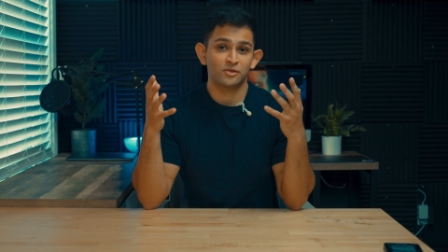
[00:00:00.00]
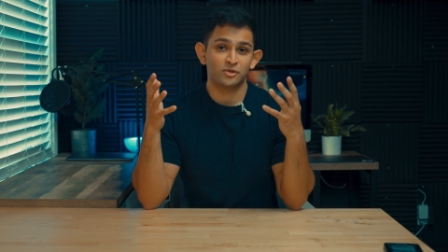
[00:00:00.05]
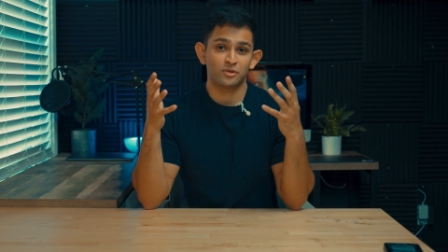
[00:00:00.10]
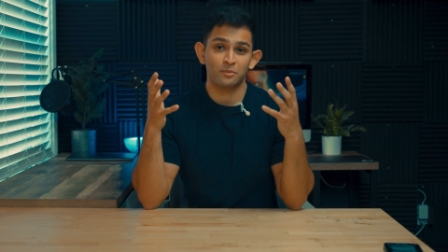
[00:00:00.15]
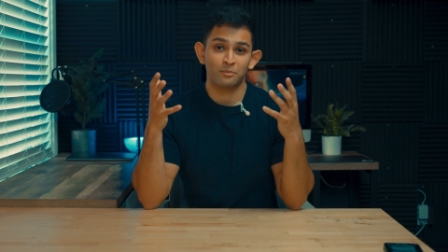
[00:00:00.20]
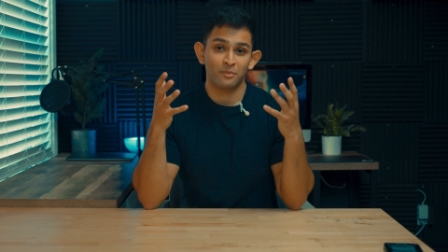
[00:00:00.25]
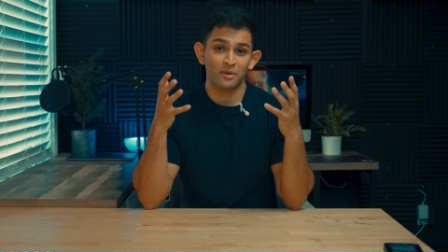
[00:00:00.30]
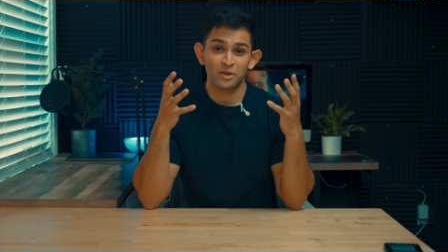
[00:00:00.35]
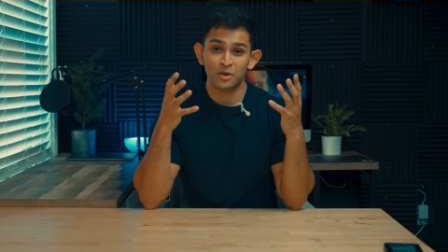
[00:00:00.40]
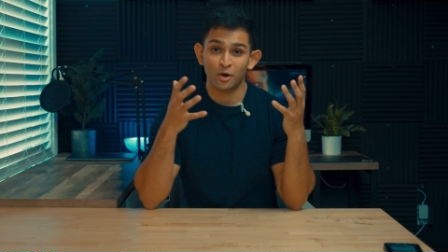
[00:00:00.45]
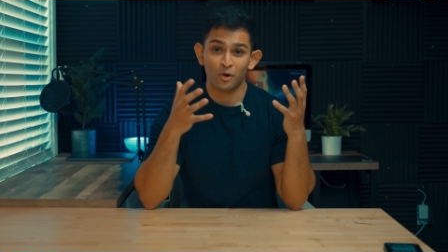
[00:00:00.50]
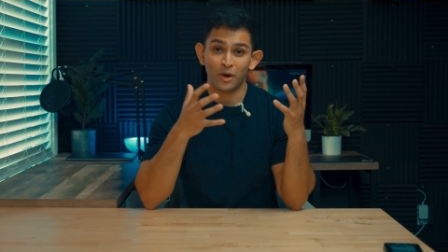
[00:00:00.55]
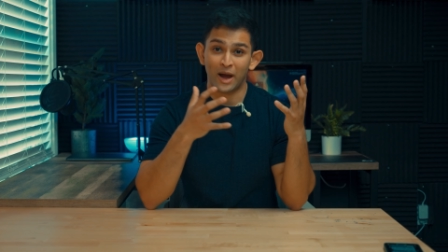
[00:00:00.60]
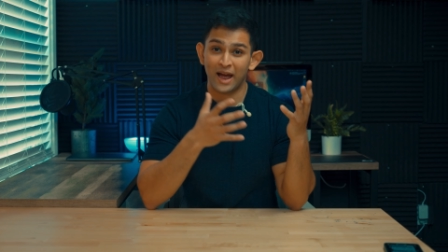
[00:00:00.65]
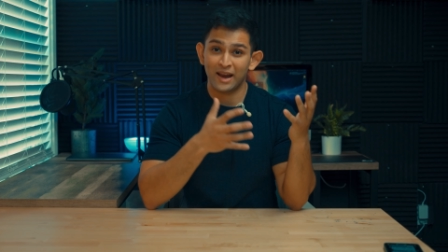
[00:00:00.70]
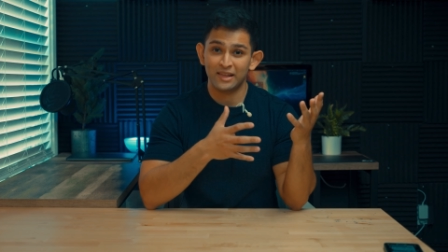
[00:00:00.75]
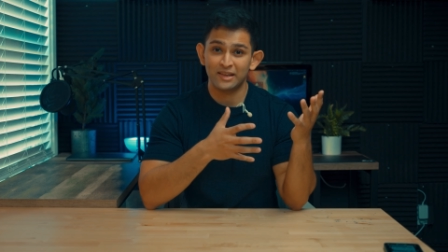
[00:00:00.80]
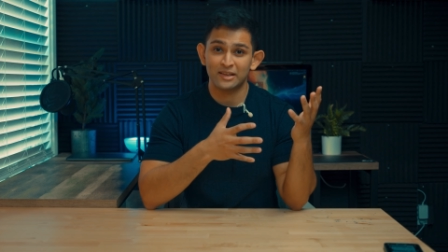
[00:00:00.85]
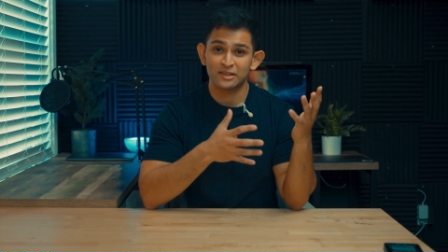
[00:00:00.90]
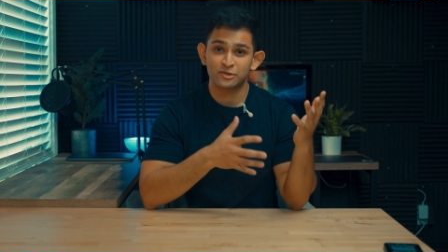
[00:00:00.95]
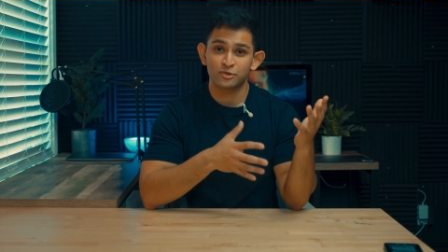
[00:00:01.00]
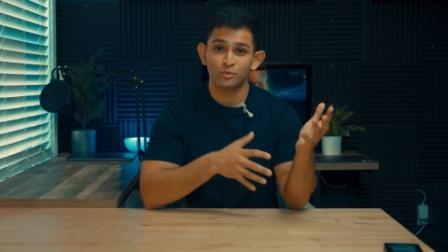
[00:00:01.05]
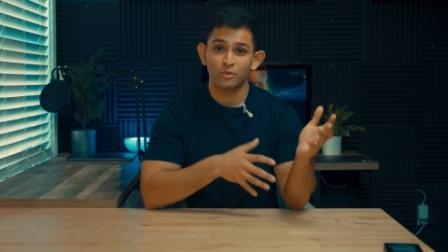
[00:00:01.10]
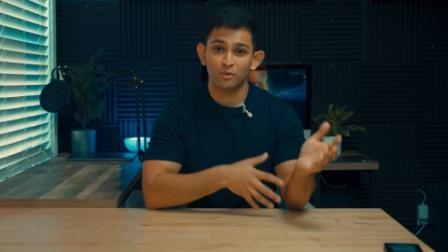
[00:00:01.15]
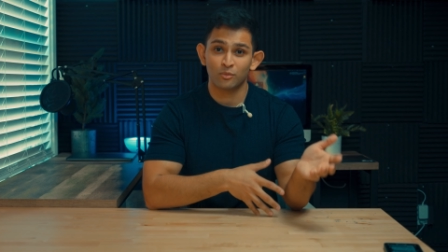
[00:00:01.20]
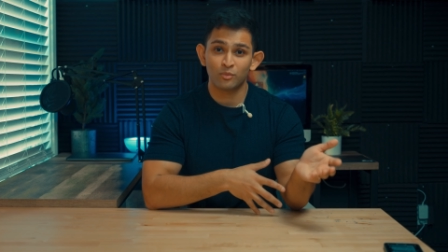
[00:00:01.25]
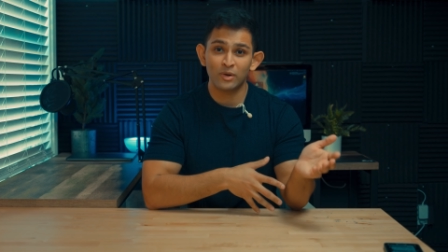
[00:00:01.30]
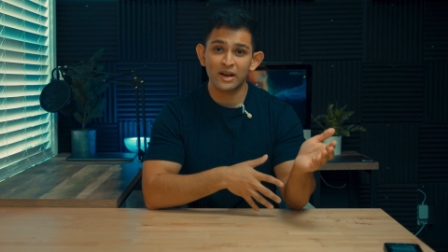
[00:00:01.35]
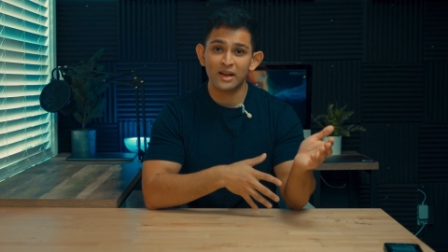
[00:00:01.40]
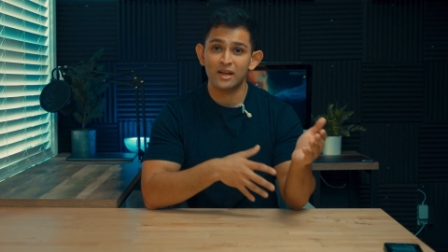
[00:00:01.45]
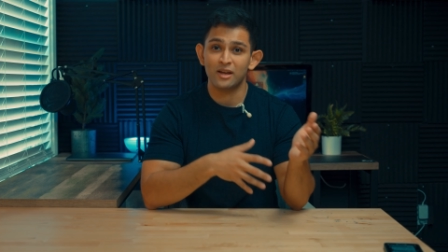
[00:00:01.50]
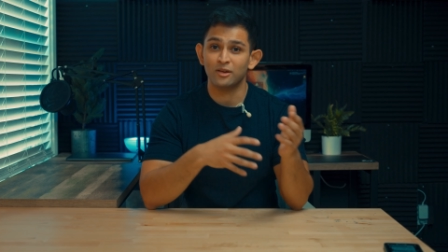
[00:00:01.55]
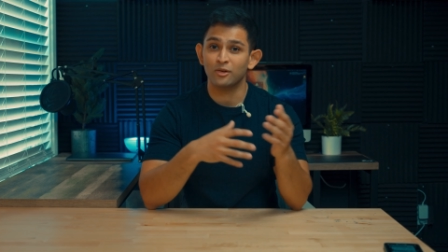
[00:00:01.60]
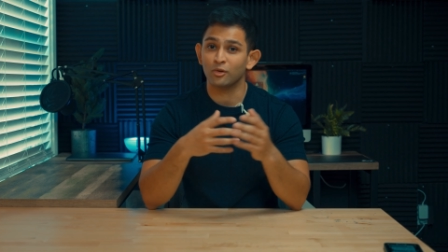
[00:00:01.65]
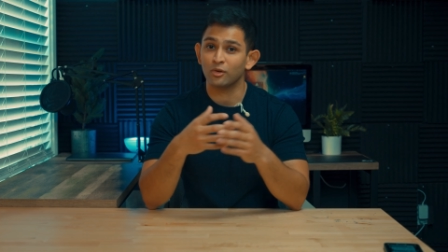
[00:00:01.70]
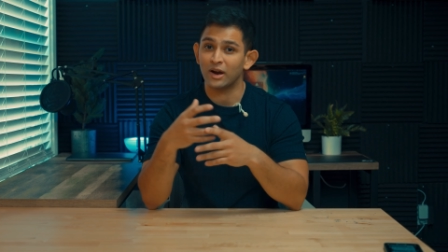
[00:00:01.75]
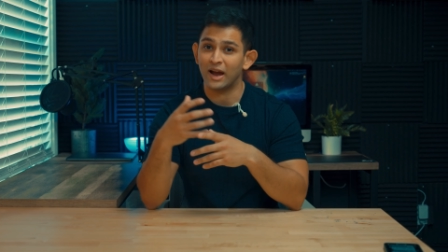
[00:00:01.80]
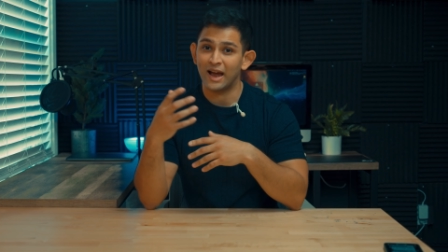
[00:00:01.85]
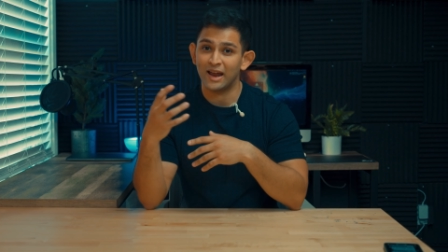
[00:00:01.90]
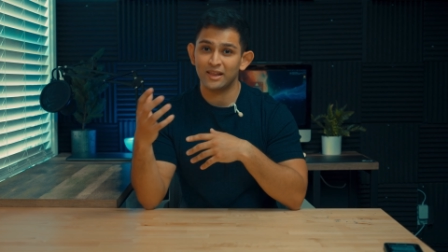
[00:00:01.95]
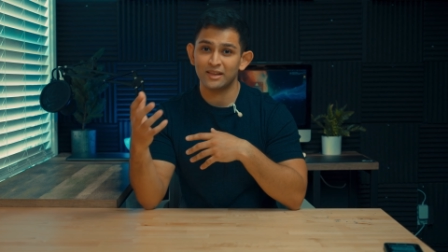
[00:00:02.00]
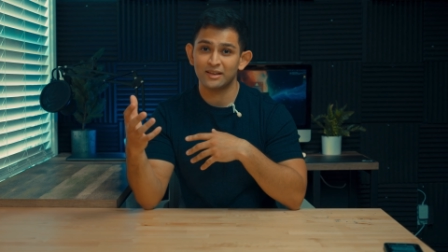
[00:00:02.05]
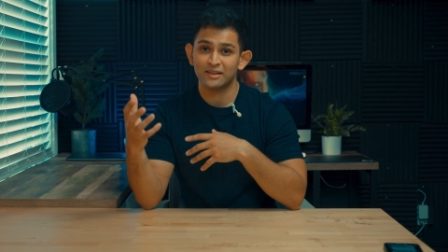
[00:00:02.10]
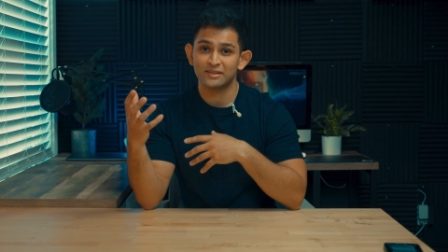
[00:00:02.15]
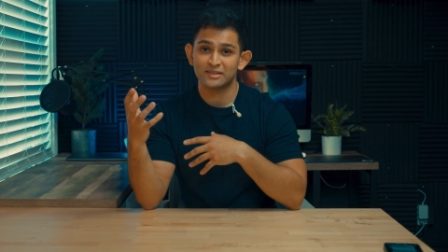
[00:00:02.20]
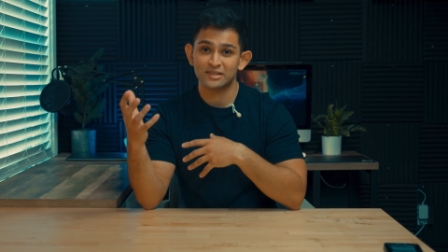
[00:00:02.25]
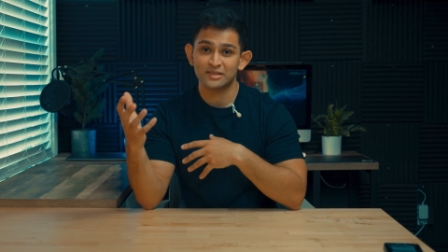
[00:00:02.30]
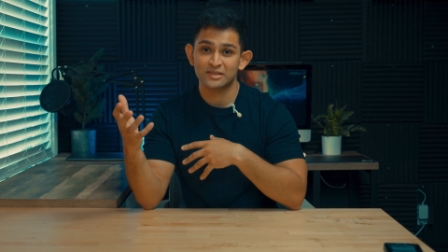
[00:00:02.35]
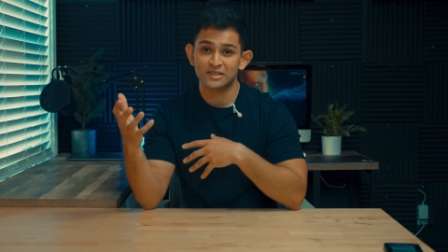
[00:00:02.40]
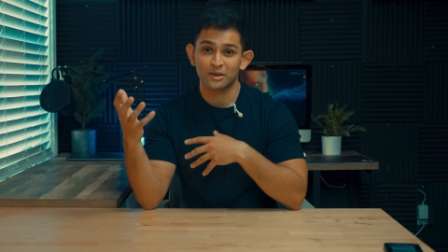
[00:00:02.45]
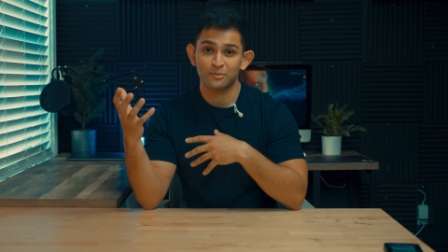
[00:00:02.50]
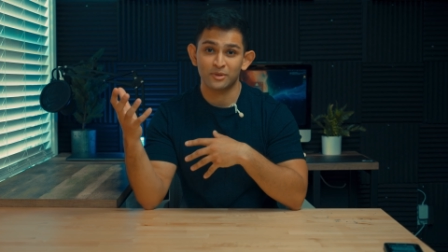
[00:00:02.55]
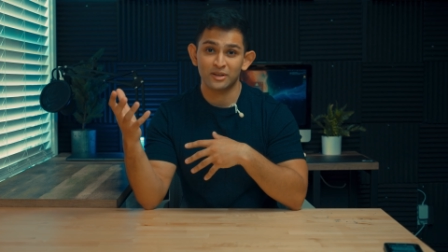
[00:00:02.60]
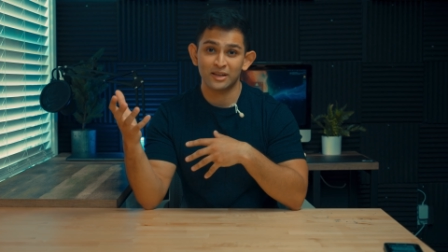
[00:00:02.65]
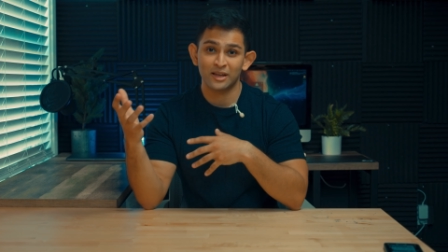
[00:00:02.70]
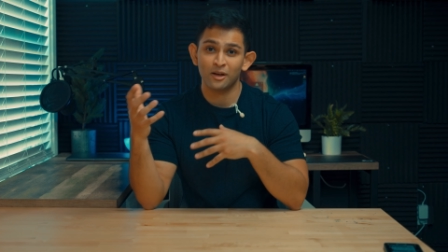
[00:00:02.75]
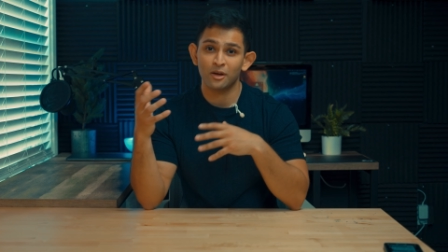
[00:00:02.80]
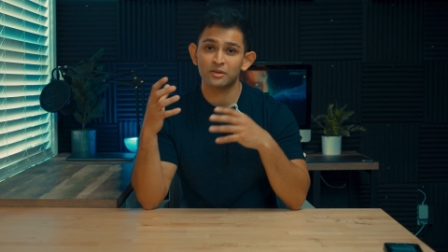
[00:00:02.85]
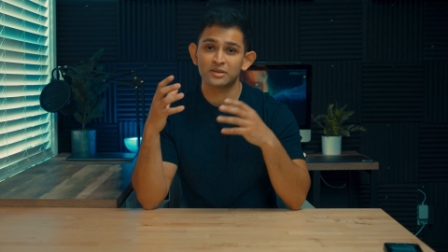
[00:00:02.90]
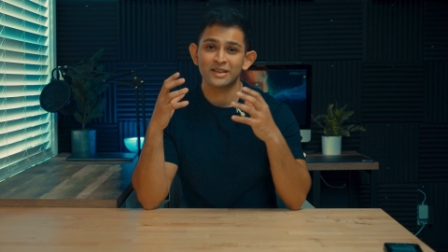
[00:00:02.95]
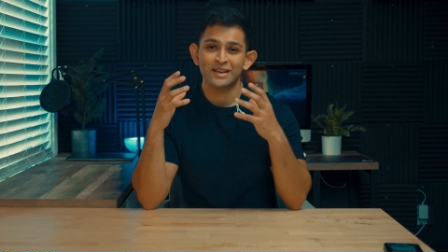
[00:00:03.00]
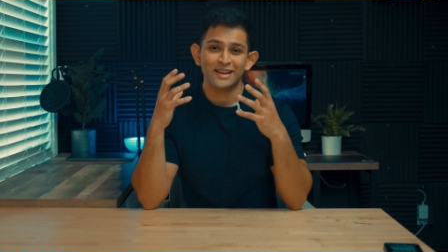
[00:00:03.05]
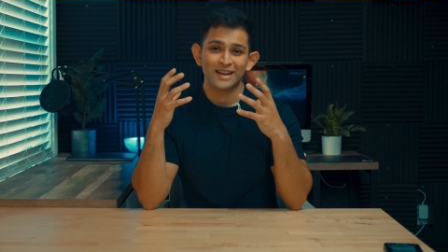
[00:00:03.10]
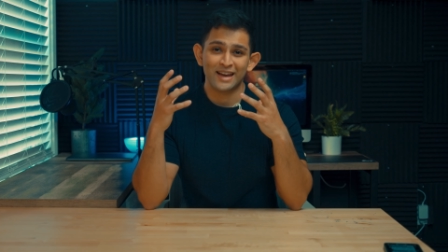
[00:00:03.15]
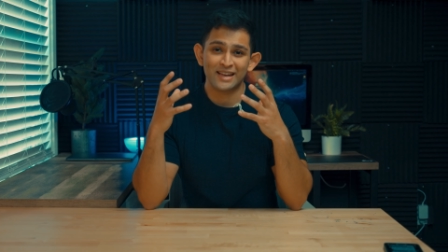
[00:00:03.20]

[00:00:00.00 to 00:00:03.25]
adding it to a rig or adding it to something else,